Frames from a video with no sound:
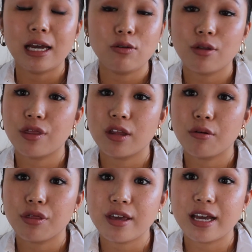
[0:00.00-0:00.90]
you can
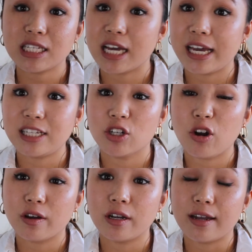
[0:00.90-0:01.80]
still see it at 8
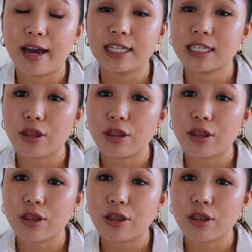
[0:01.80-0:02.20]
o'clock in the night.